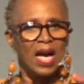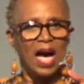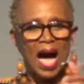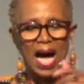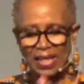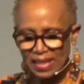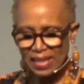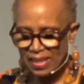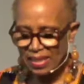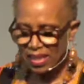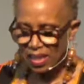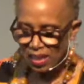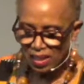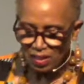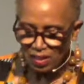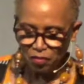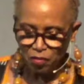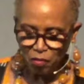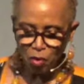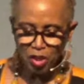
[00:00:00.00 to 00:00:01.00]
I
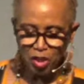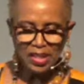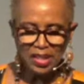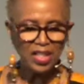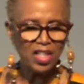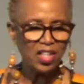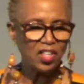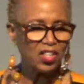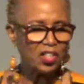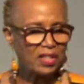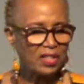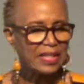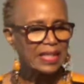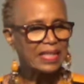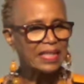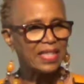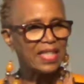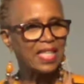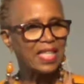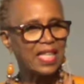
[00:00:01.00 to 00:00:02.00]
studied for a year
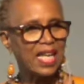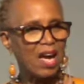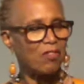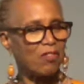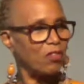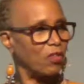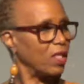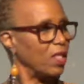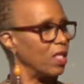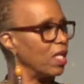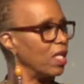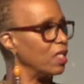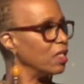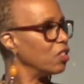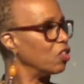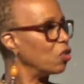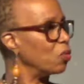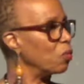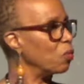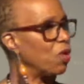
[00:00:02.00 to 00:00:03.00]
in Africa
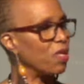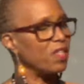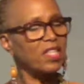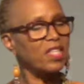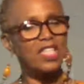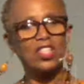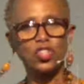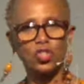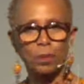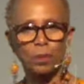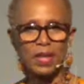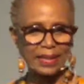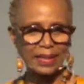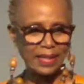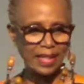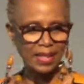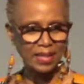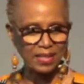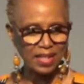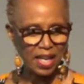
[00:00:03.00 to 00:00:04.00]
under Brother Ishmael
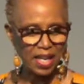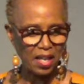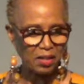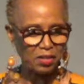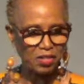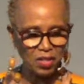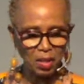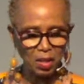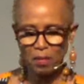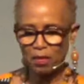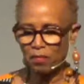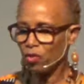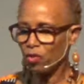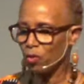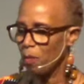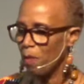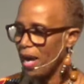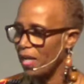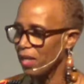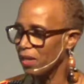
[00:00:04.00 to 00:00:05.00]
Tete. Some of you
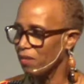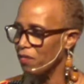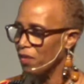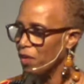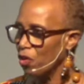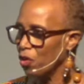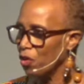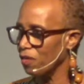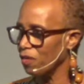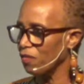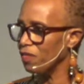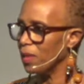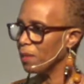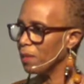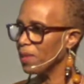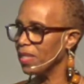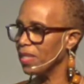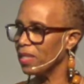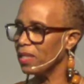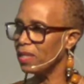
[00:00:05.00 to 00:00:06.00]
might have heard of him.
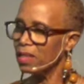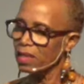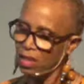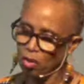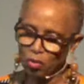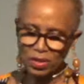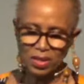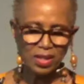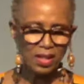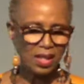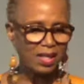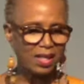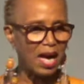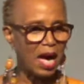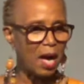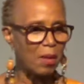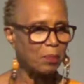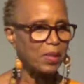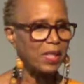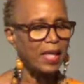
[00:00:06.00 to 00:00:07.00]
He goes to
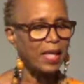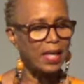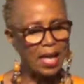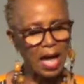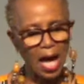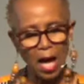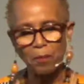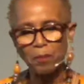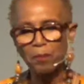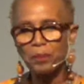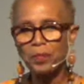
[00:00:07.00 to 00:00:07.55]
Agape a lot.